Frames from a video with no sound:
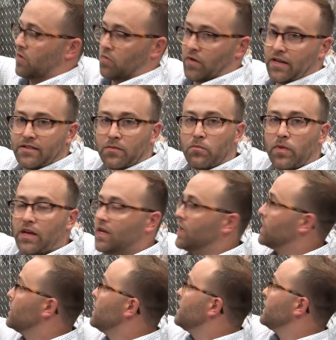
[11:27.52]
The reason
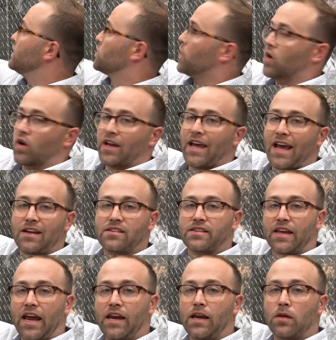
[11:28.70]
being is we are
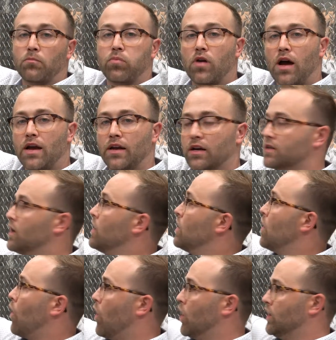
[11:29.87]
cascading product
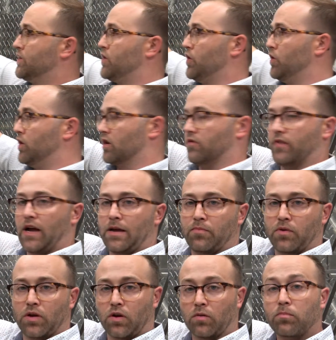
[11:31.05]
onto your
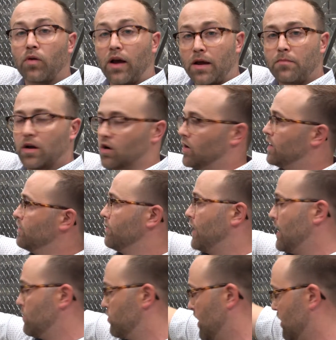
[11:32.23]
primary
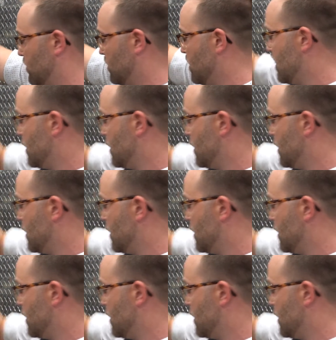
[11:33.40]
vibrator.